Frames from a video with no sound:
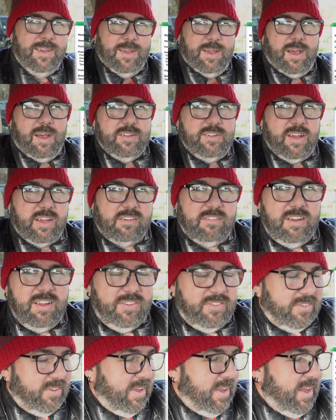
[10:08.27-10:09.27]
I
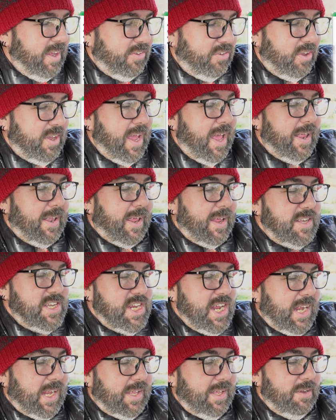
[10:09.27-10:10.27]
digress. So yeah, they
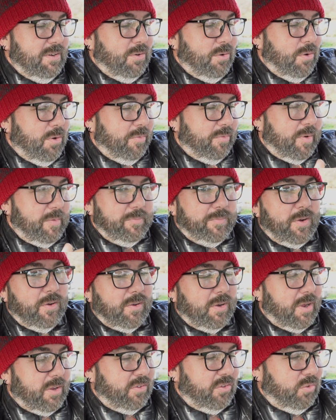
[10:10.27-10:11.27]
check your front fog
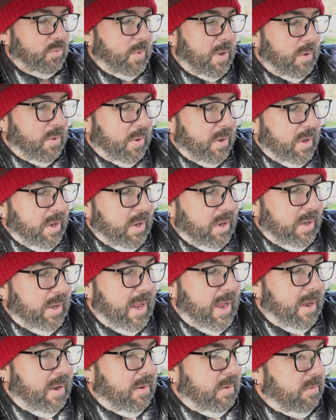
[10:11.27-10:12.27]
lights as well.
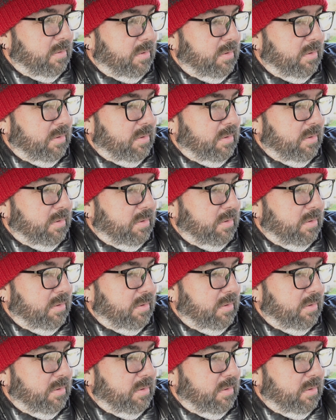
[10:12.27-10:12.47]
Now,